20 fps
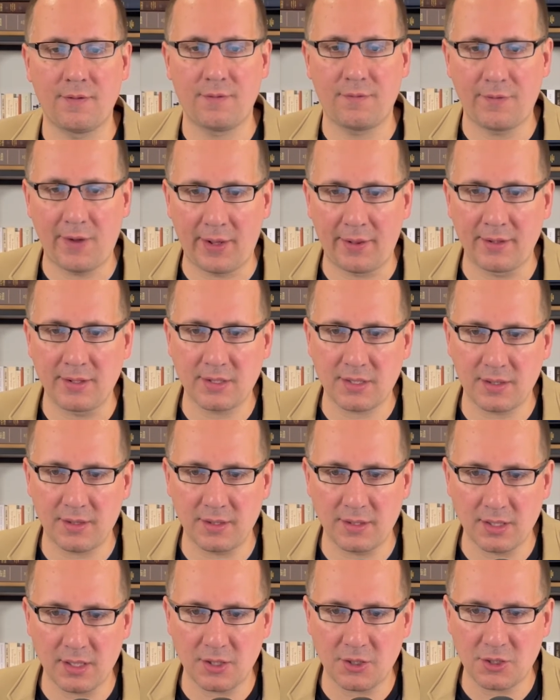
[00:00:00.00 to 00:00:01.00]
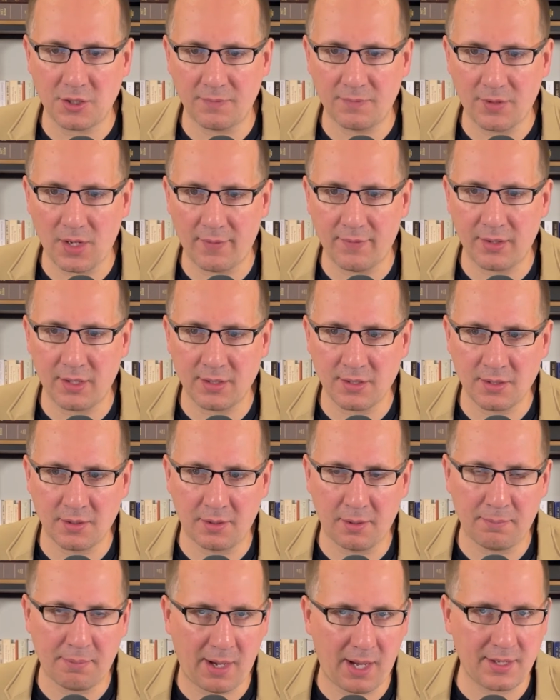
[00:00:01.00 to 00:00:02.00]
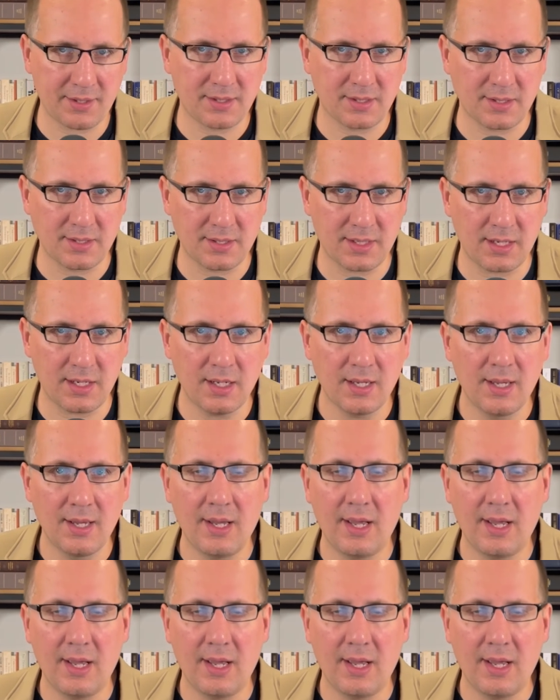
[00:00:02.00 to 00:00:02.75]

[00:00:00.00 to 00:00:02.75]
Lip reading: fell into the ditch of covenantal apostasy,